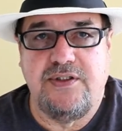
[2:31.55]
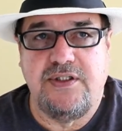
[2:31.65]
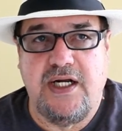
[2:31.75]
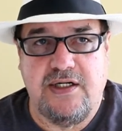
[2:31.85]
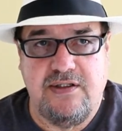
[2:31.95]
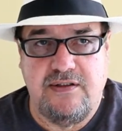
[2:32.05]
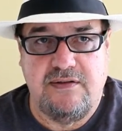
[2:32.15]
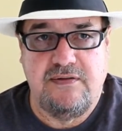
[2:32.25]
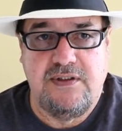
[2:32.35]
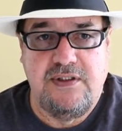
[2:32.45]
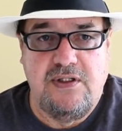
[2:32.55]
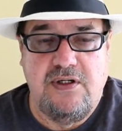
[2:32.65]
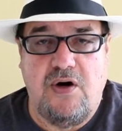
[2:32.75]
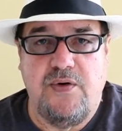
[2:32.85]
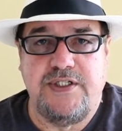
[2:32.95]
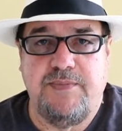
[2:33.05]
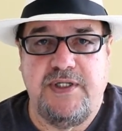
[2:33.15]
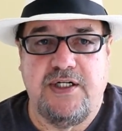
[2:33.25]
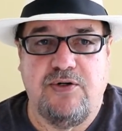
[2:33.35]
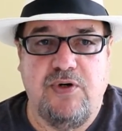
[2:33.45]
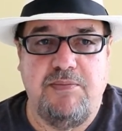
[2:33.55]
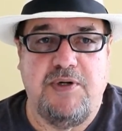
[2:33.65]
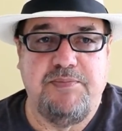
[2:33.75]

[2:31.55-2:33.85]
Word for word: You're not going to always be in agreement.